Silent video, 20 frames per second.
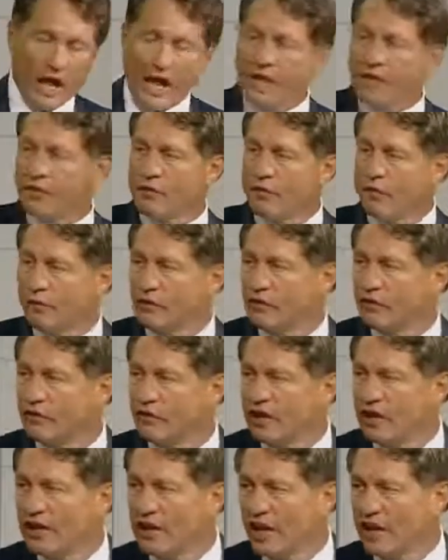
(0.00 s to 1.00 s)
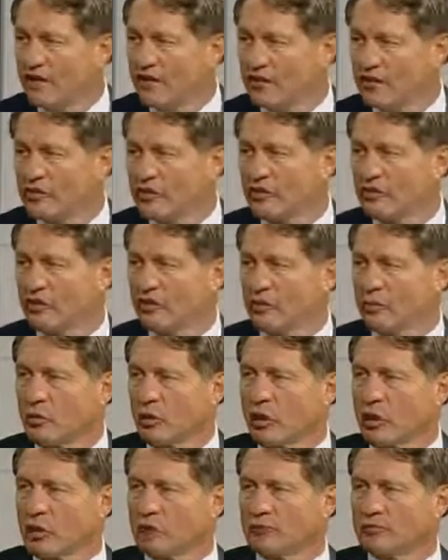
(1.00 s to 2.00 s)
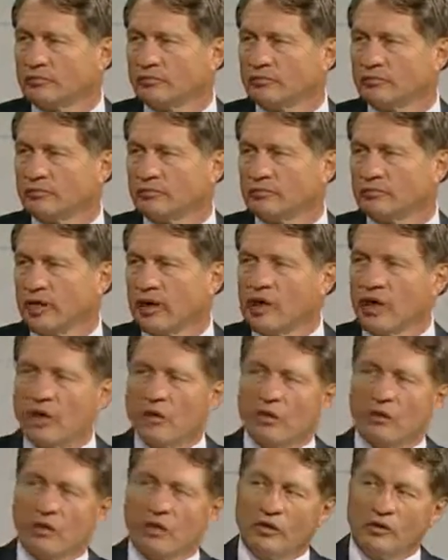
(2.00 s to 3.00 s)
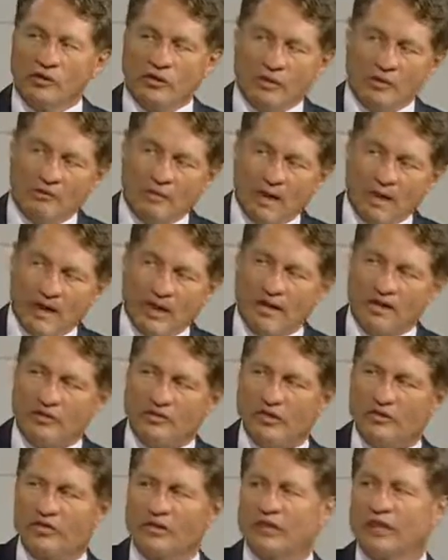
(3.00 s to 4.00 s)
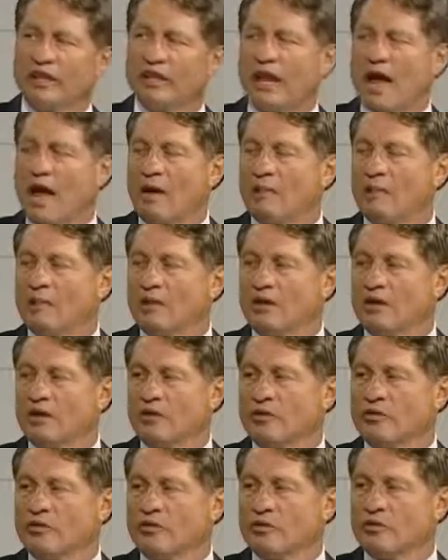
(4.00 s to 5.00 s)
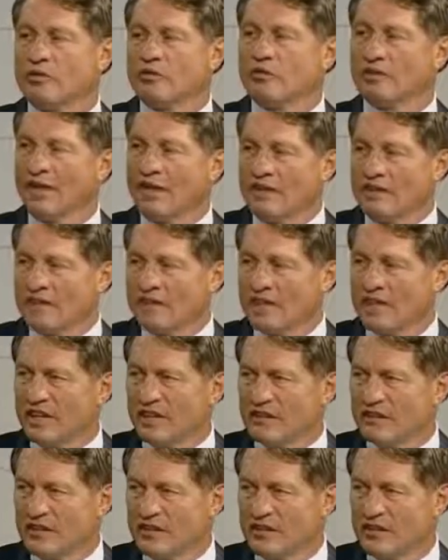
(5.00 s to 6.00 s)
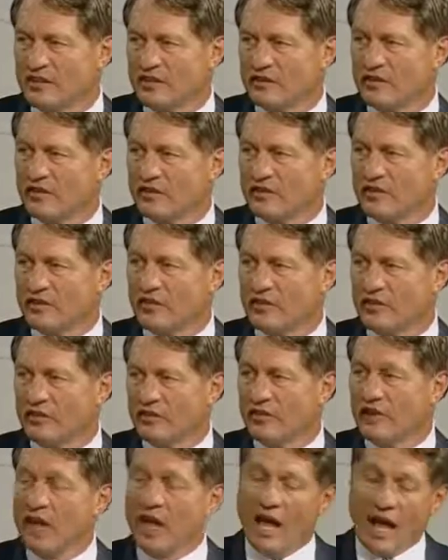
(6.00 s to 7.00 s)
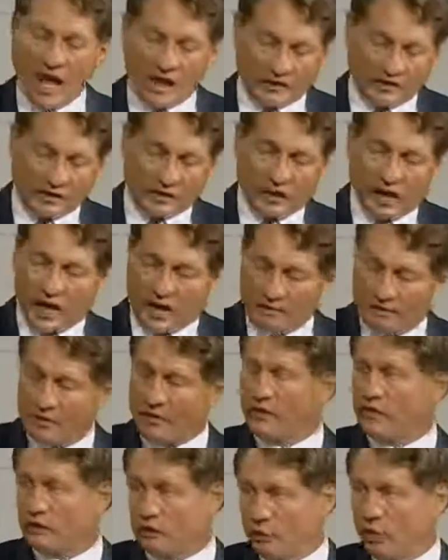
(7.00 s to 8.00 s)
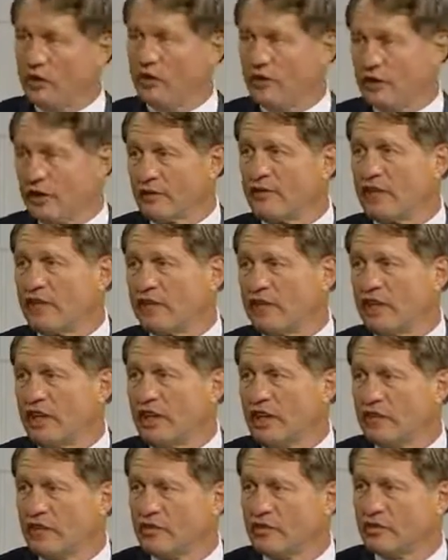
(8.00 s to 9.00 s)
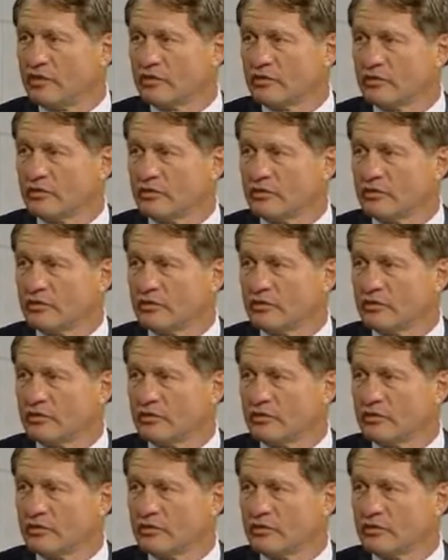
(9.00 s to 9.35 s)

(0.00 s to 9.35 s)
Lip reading: and throw the seed casings into the water. Well, it's an amazing thing that happened because there was less incidence of disease at the time of the squeezing of the seeds